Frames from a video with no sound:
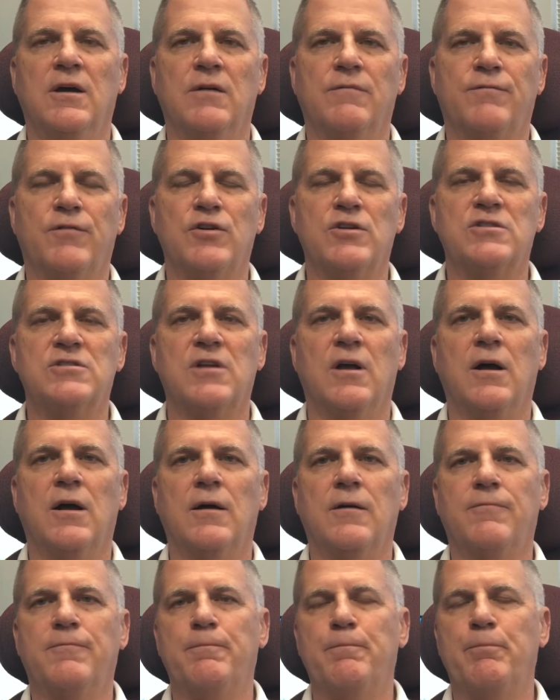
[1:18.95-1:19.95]
First
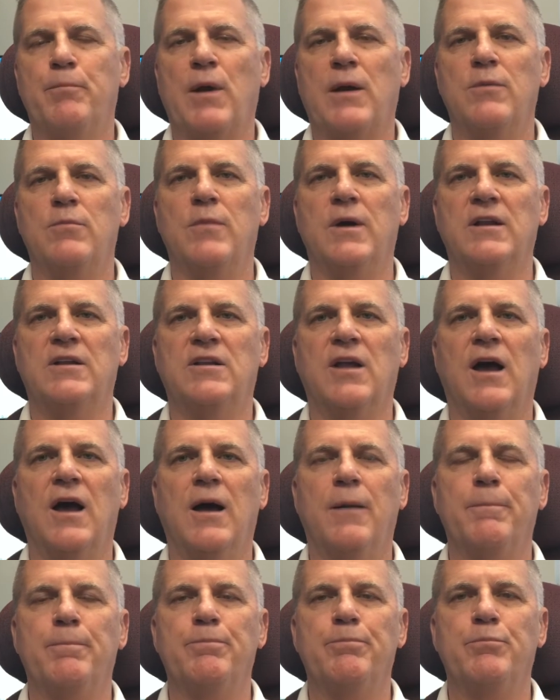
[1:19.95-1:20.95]
off, probably my
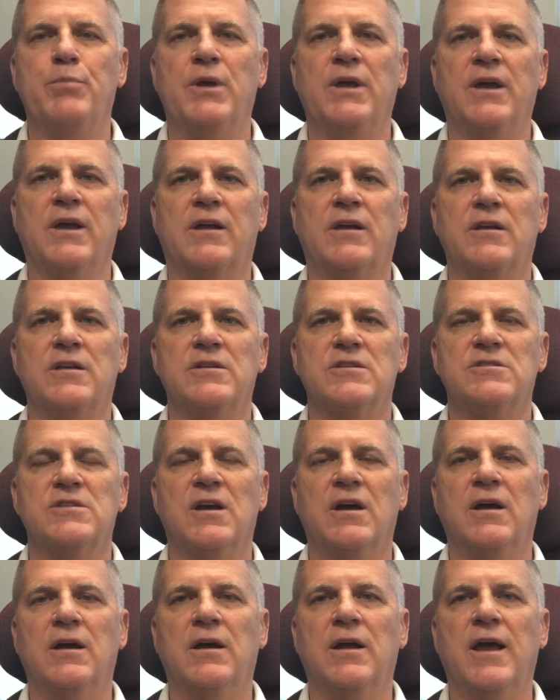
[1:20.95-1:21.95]
top pick is
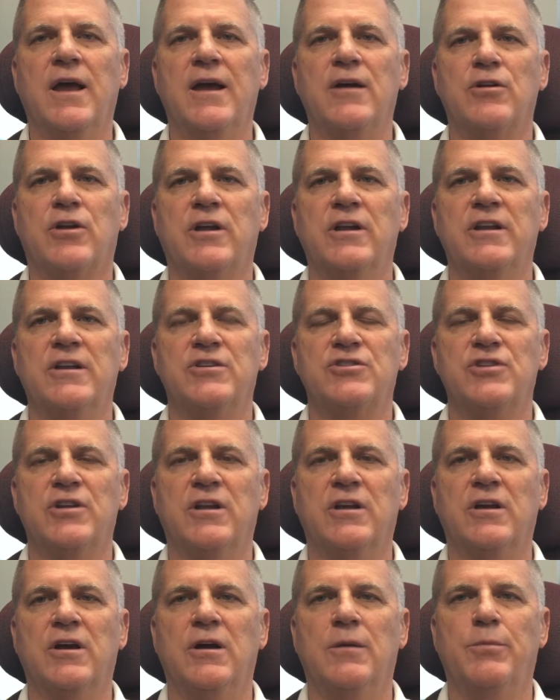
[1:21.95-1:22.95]
air
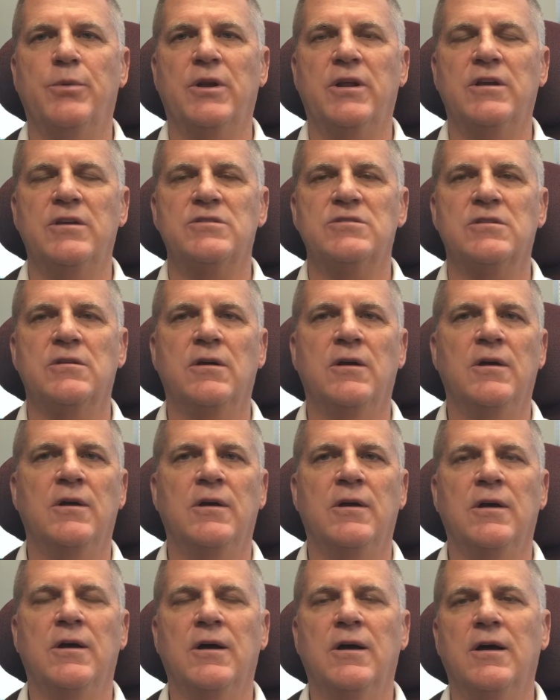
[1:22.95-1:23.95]
conditioning companies.
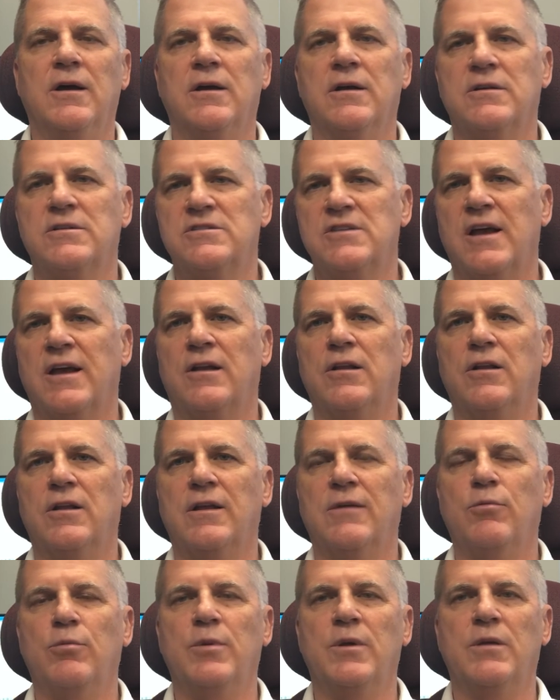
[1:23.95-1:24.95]

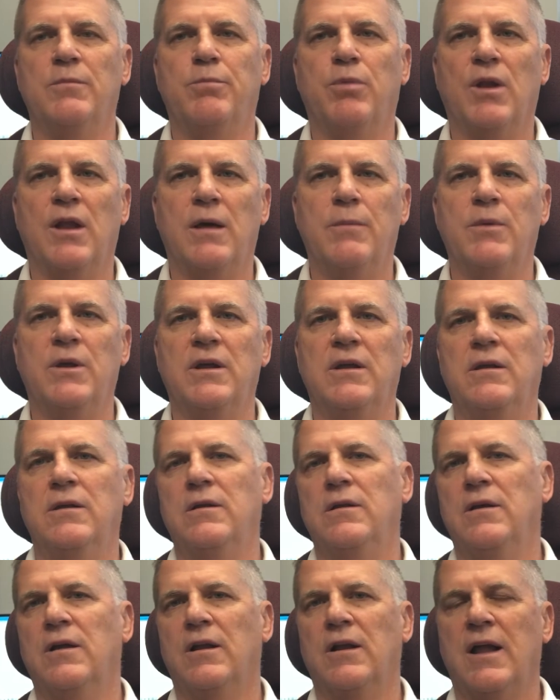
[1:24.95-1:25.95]
Secondly would be
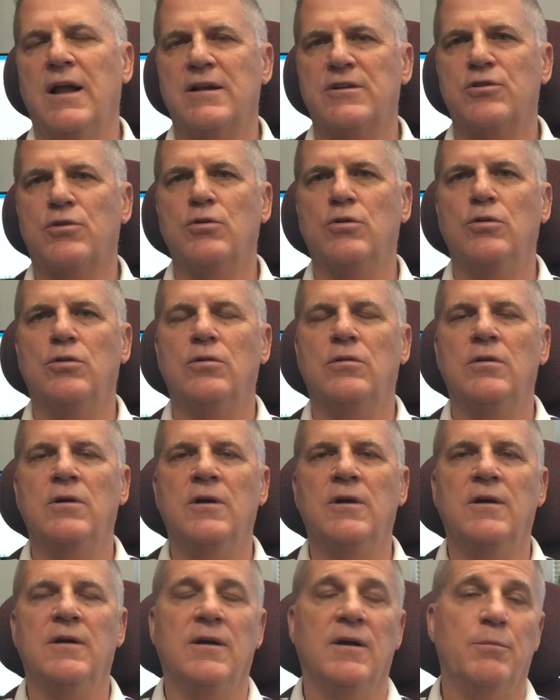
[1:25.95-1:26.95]
plumbing, electrical,
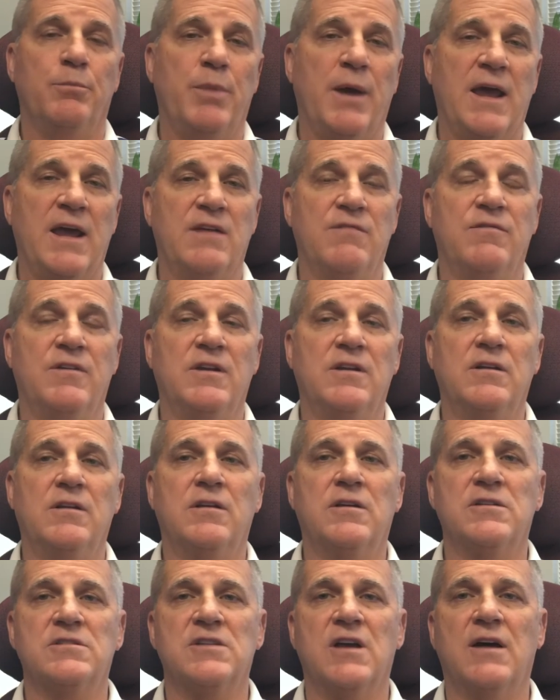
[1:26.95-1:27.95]
paving,
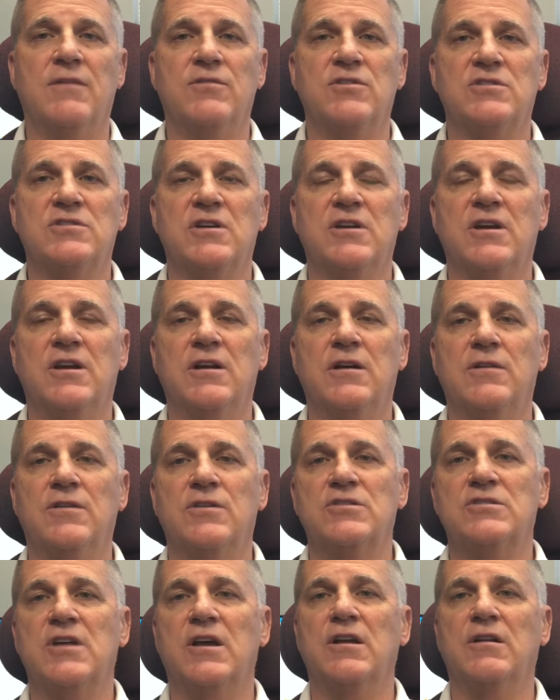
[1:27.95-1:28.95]
because obviously here in
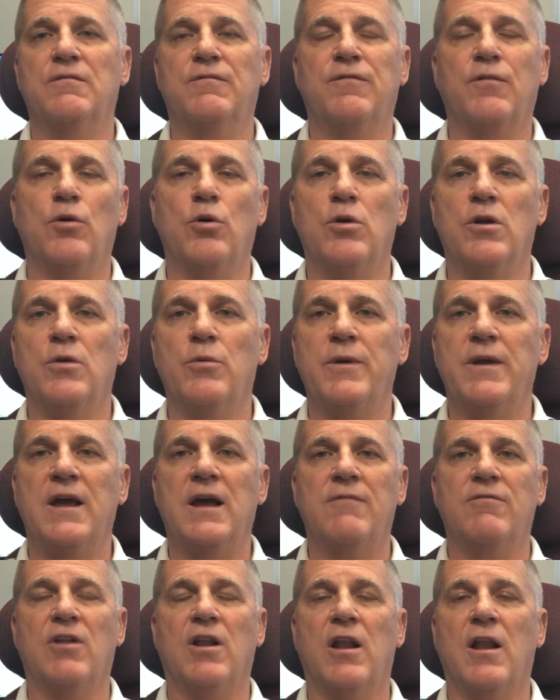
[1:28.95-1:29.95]
the state of Florida we
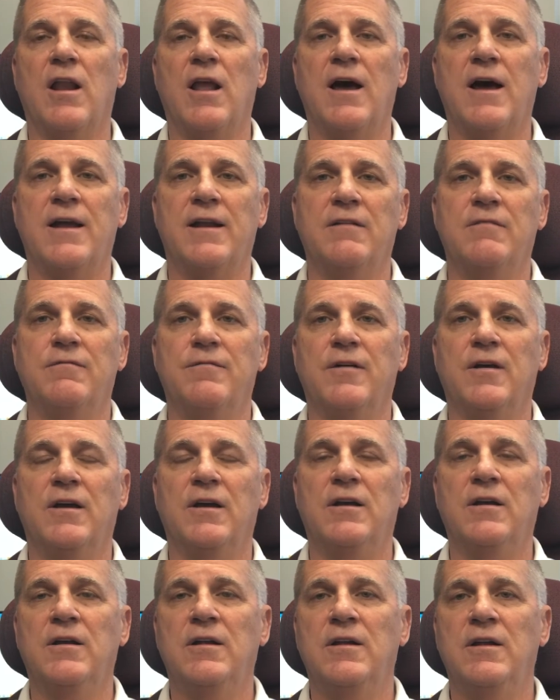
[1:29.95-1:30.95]
have a lot of
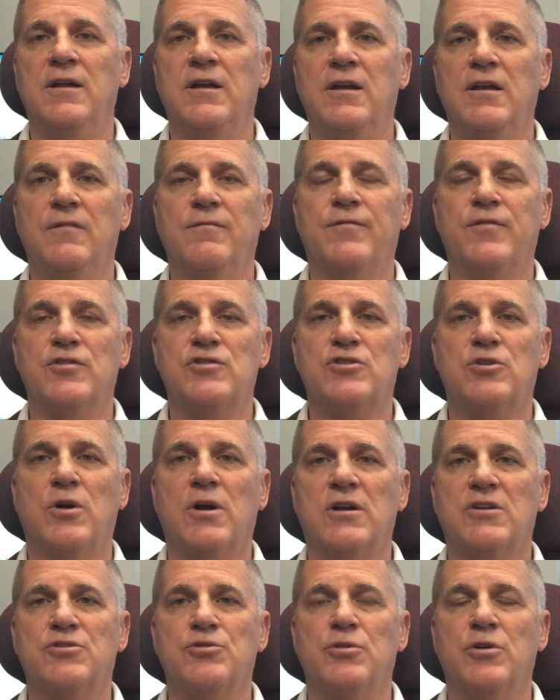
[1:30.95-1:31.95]

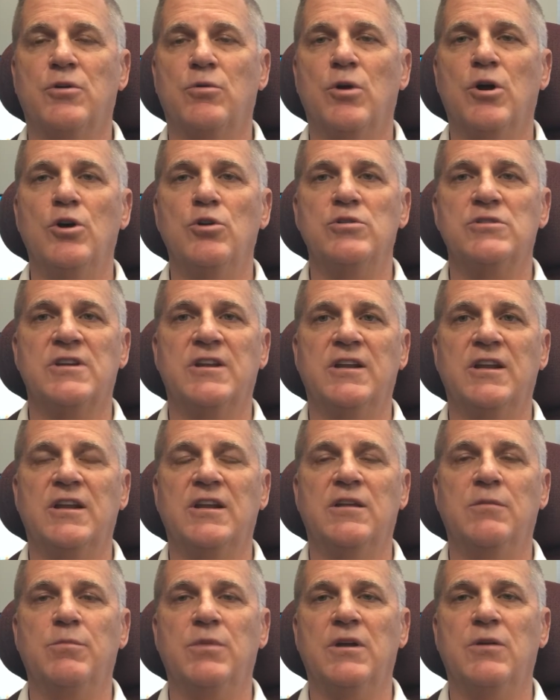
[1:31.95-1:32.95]
infrastructure and roads that
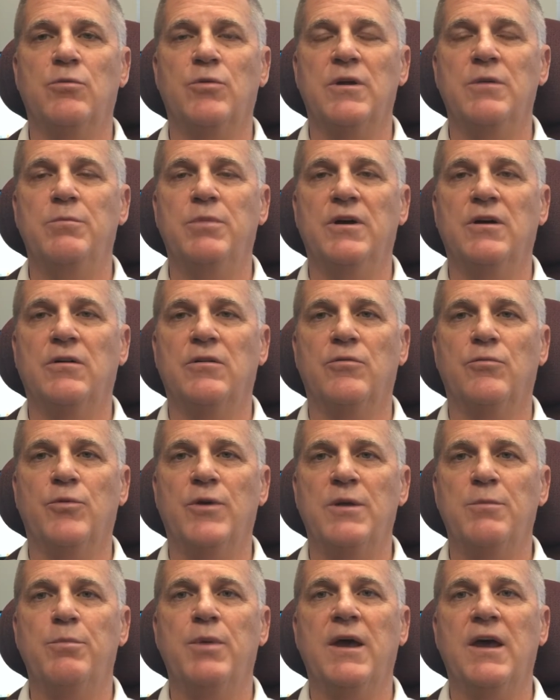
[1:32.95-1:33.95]
need to be rebuilt and
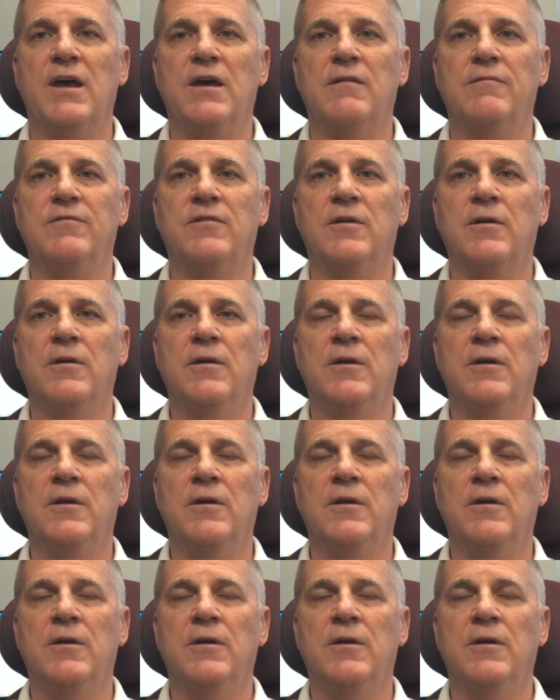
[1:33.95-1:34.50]
repaved.